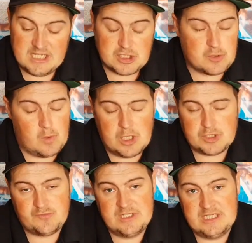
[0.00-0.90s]

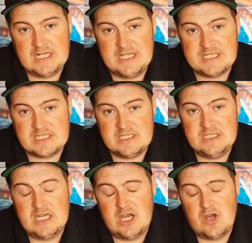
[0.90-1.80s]
Squonks really
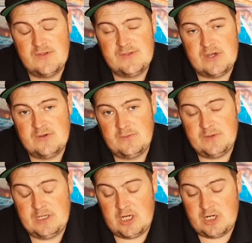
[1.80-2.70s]
nicely, although
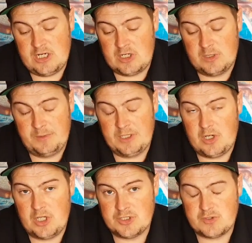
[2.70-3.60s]
there are a couple of
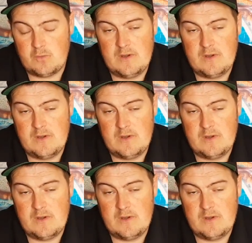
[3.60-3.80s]
cons